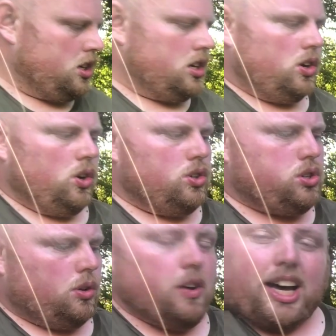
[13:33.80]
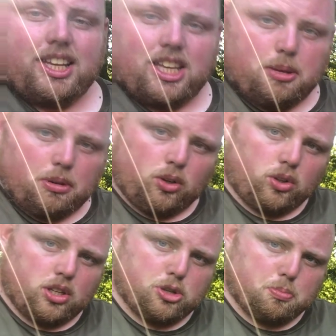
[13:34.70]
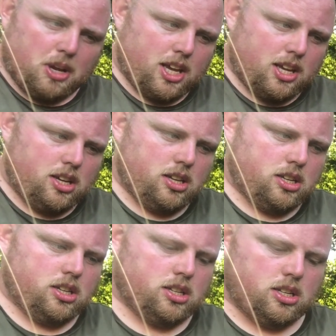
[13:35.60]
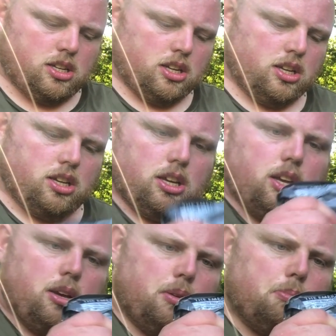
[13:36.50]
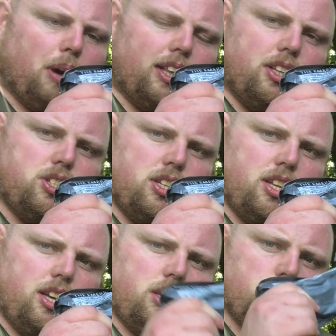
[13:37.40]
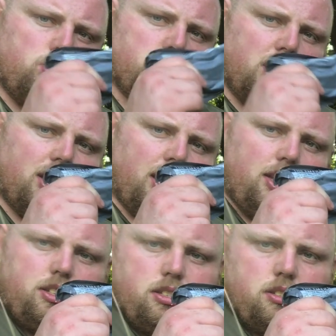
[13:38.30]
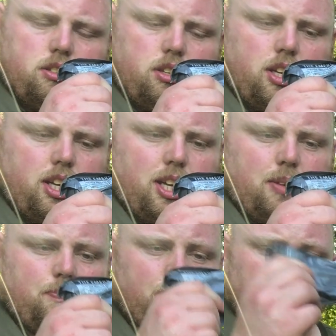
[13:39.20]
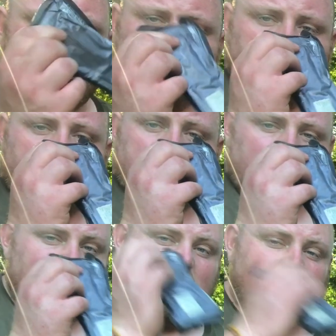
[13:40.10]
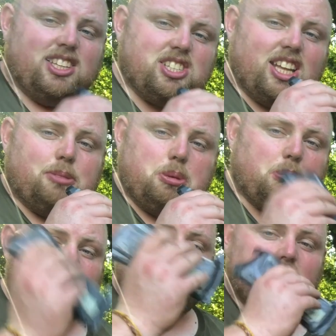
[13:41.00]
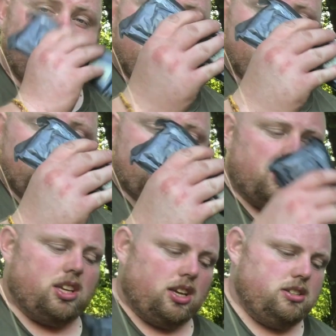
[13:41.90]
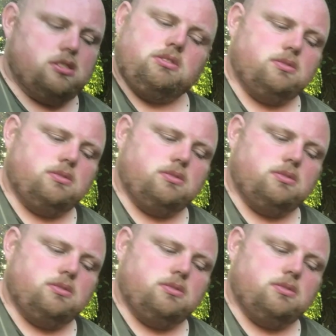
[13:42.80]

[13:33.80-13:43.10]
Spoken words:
Also, I keep another spare bandage in there just in case. I just keep that in the side of my bag just in case.